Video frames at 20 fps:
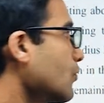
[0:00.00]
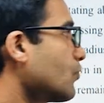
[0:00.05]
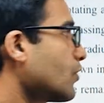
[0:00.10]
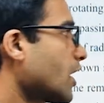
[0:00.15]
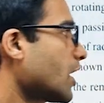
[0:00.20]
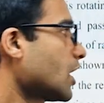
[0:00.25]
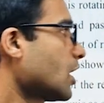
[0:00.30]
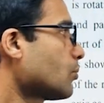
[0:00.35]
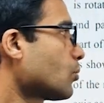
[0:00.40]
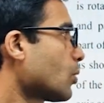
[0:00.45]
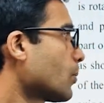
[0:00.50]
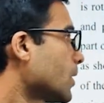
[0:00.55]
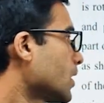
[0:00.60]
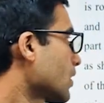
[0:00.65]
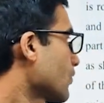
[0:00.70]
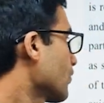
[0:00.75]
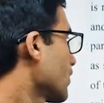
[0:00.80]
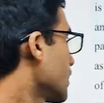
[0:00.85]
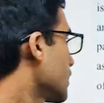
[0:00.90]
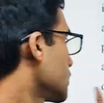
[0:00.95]
final moment
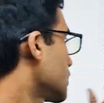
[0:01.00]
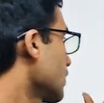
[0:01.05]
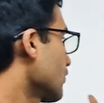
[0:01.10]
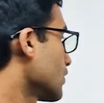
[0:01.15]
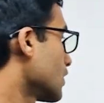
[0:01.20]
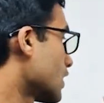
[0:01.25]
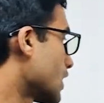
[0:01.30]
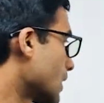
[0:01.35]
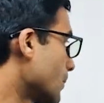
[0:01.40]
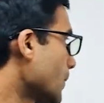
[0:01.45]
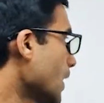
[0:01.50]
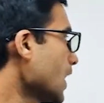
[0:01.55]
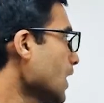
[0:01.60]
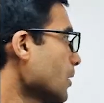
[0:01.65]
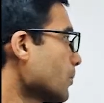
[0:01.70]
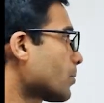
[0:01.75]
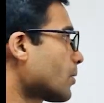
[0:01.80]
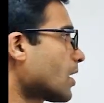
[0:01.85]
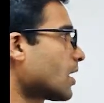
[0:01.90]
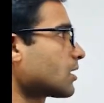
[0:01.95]
of inertia of the
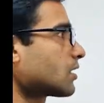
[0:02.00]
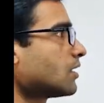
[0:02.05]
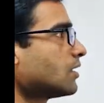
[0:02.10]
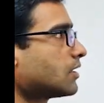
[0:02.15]
remaining part.